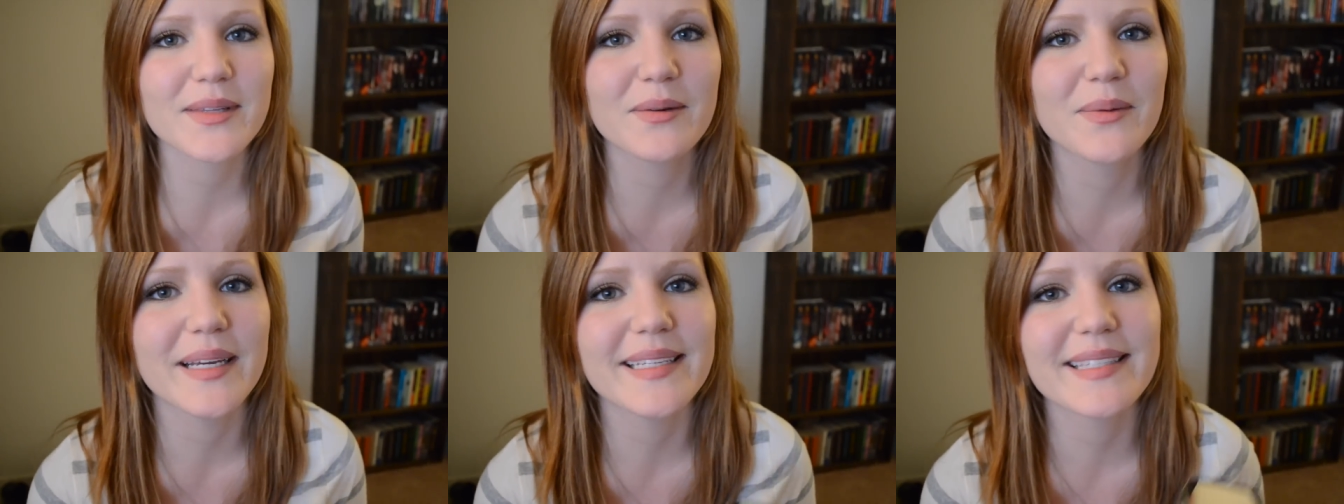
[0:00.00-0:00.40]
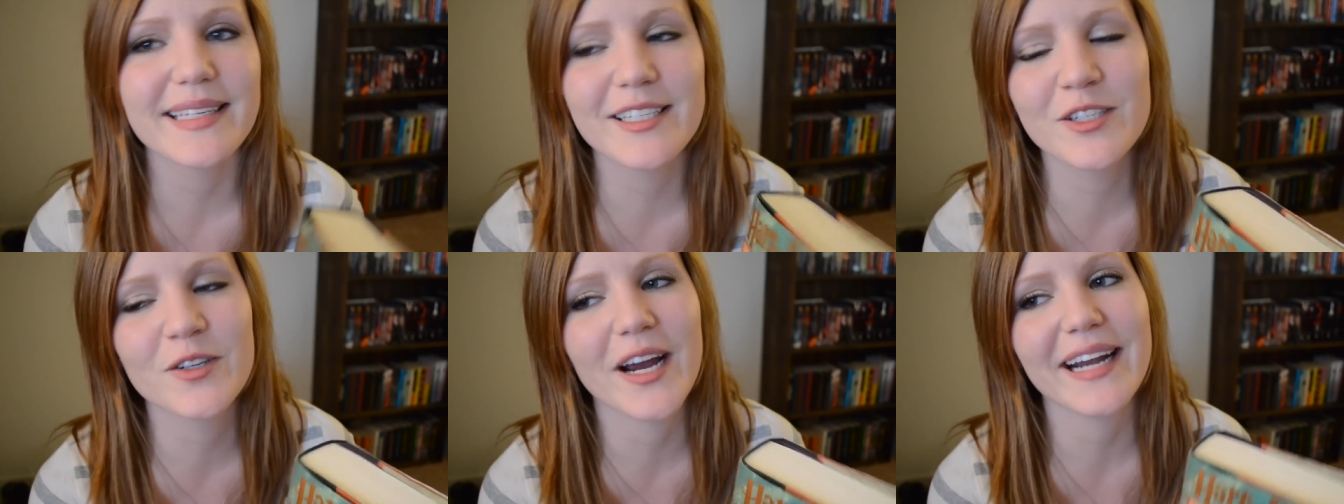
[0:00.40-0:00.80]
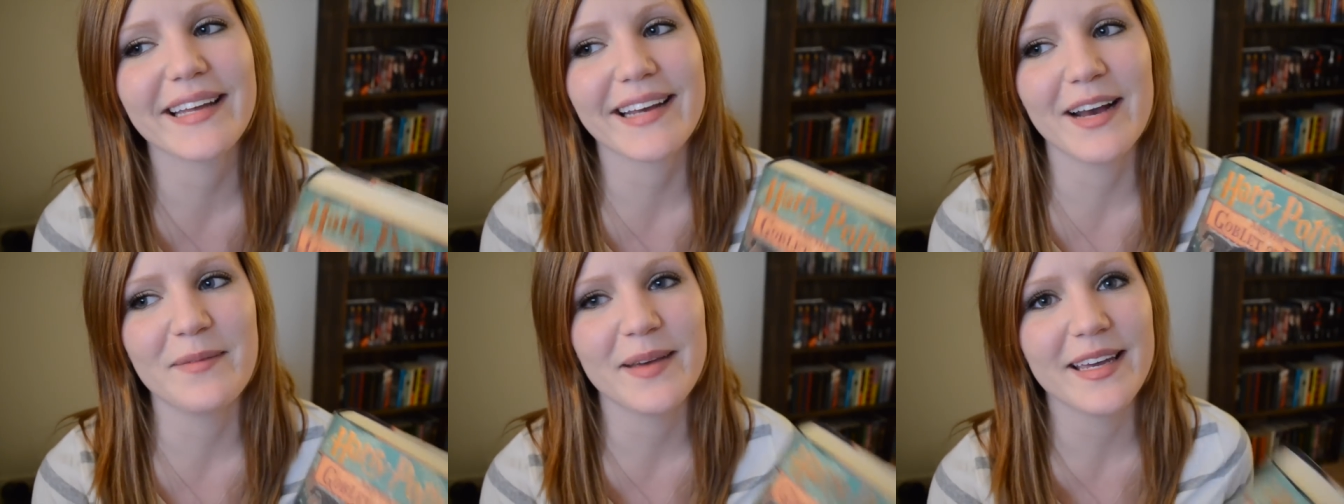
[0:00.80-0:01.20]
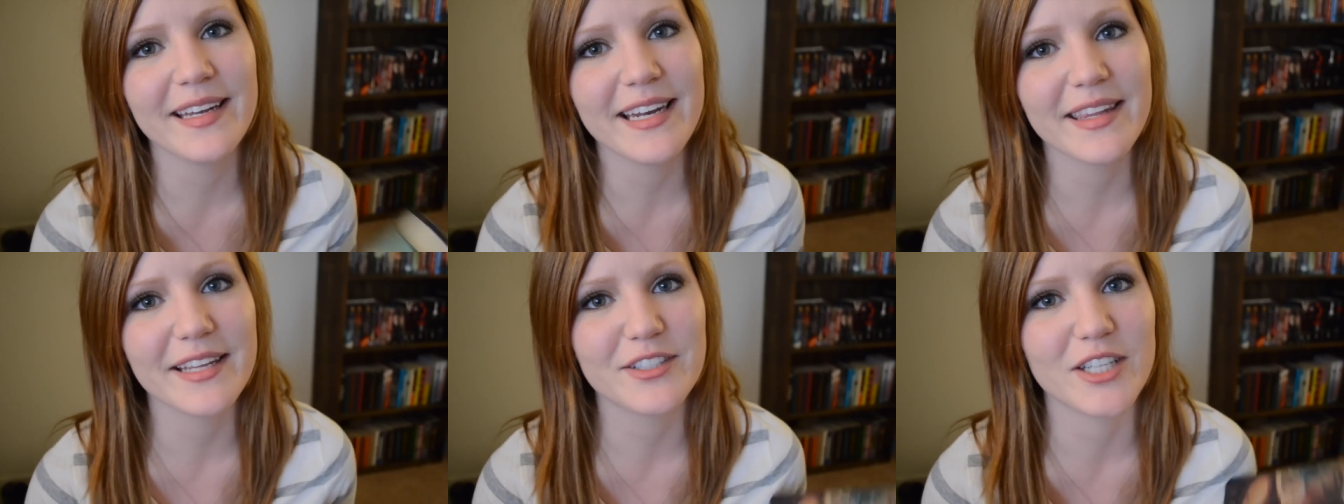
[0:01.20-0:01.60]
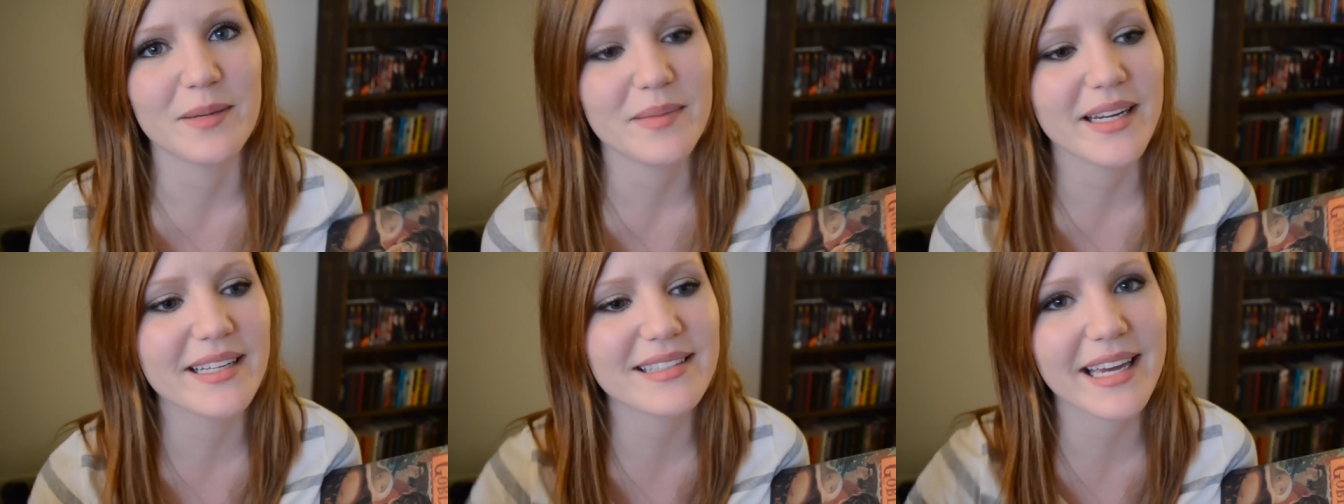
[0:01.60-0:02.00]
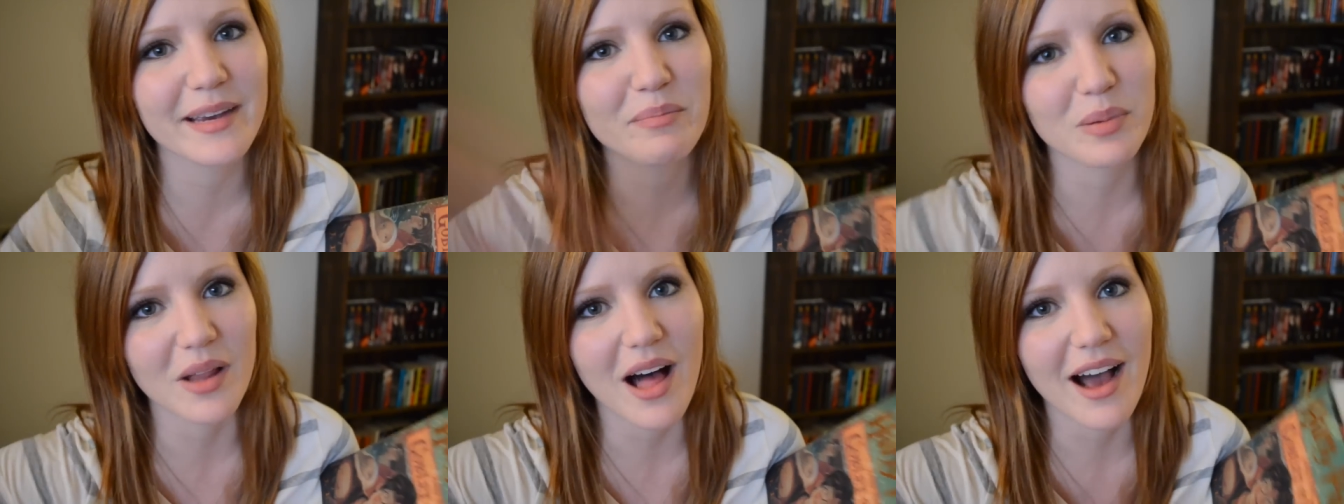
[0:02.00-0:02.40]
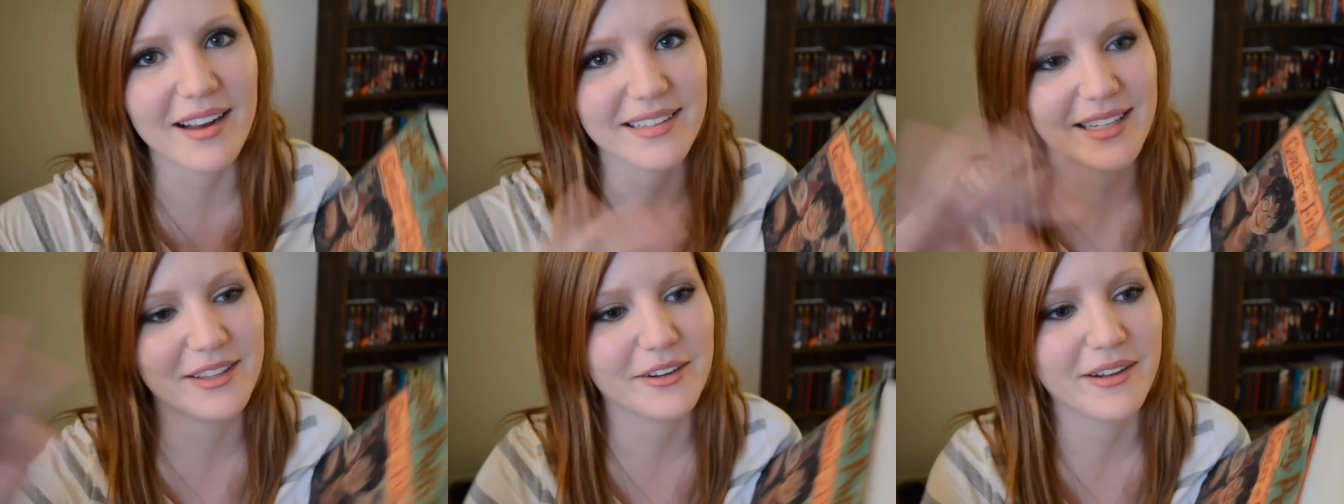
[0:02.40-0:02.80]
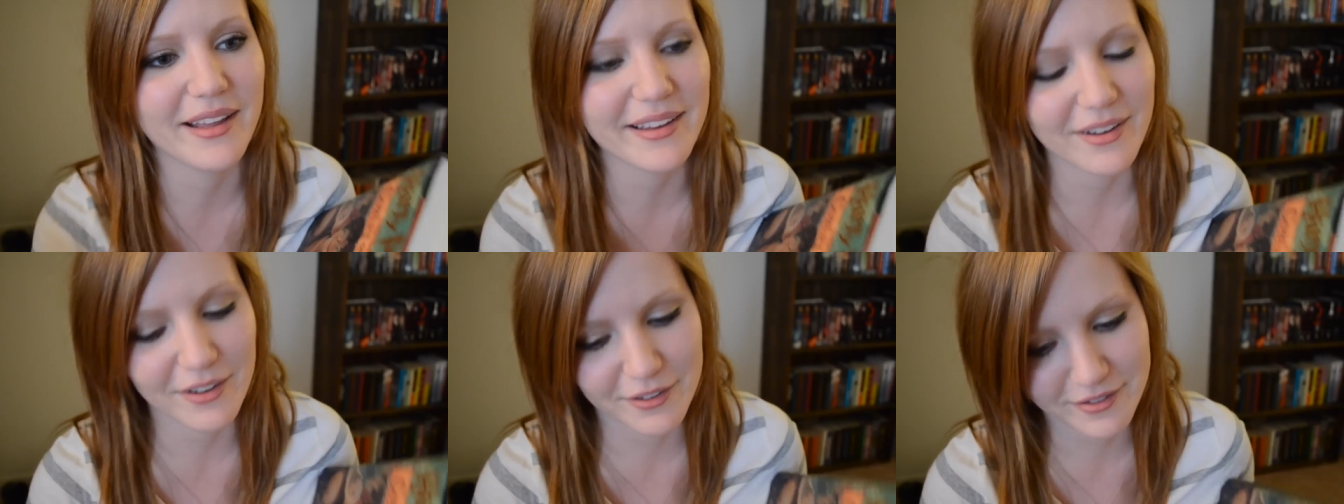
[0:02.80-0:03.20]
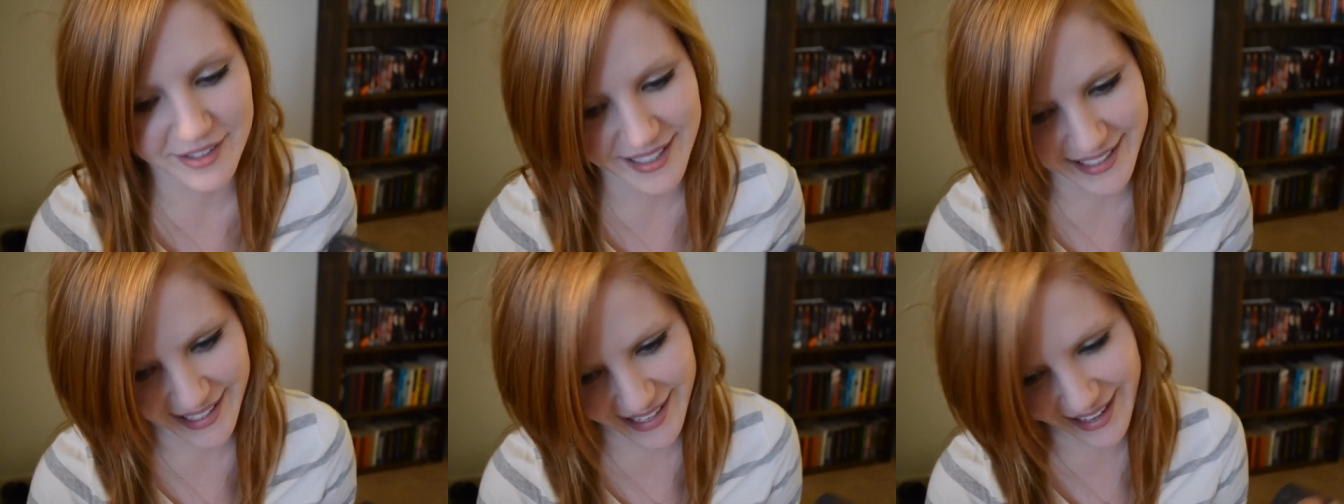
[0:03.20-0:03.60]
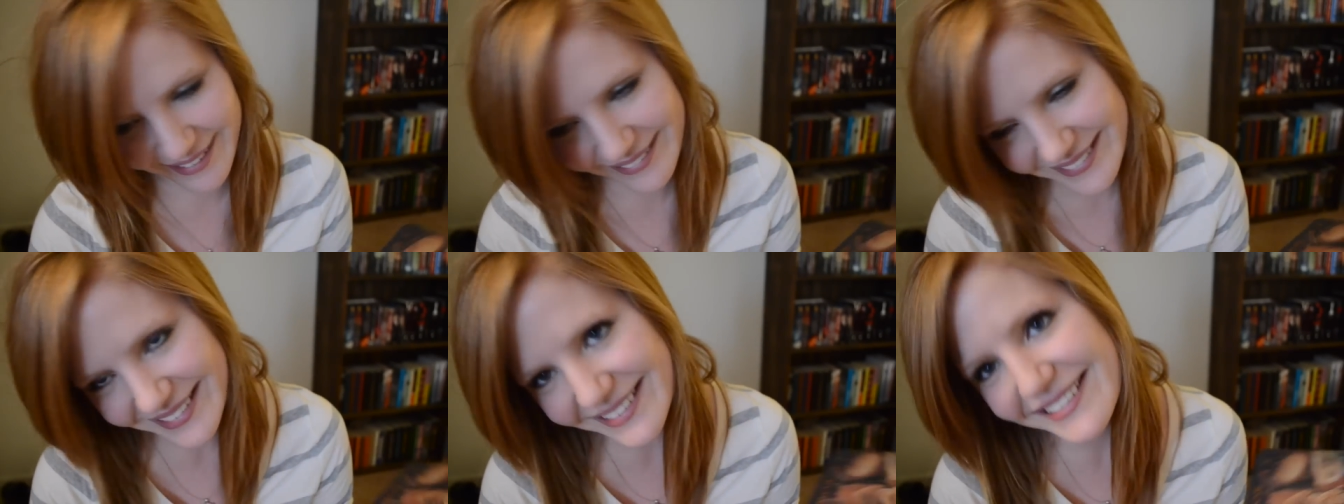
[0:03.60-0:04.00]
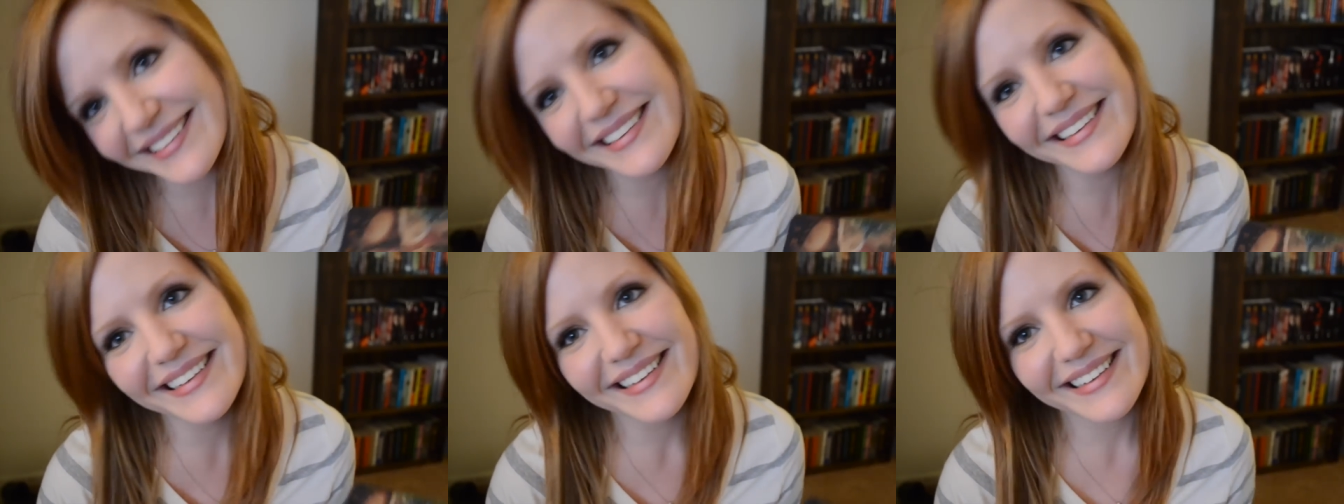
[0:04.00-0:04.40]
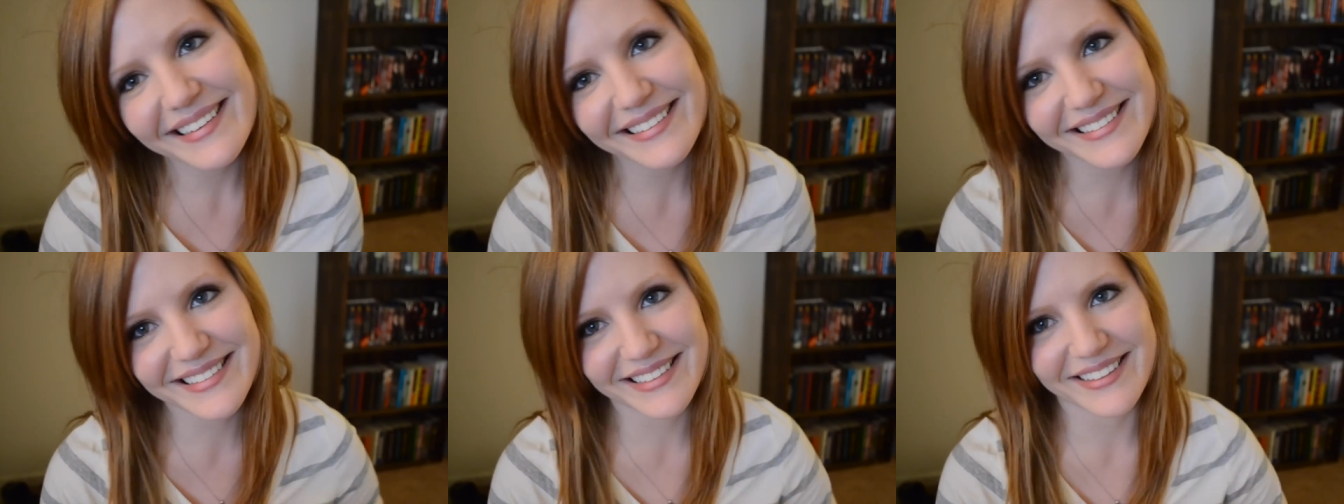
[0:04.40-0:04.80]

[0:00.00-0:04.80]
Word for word: when the Weasleys try to come in and the chimney's like blocked and they're like all freaking out. That was